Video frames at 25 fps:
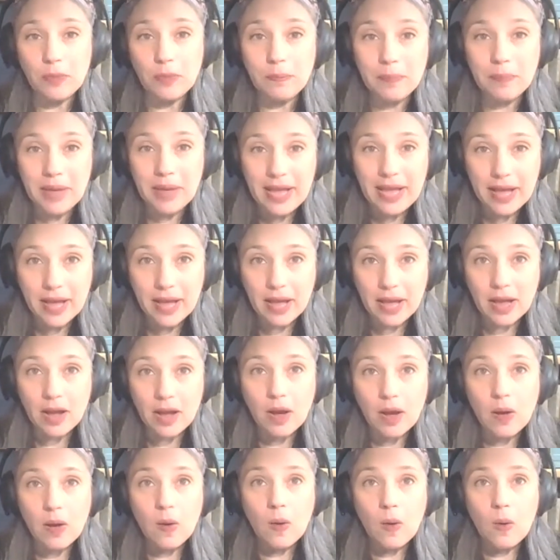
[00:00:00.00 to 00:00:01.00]
being
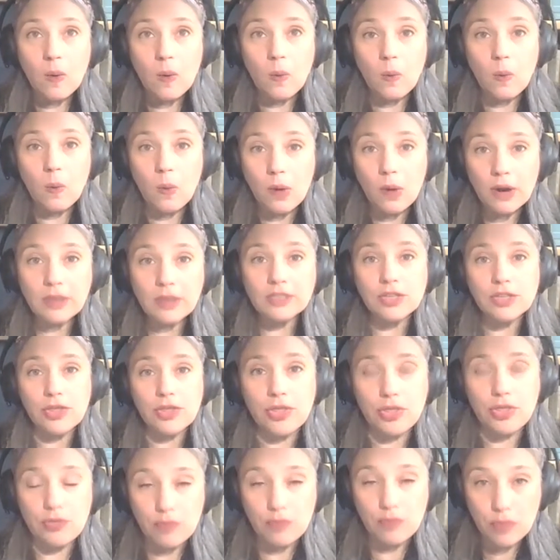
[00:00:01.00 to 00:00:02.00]
worked
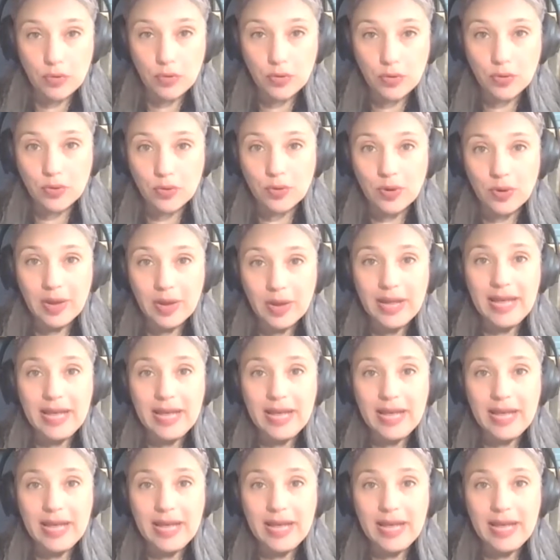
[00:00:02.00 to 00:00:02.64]
through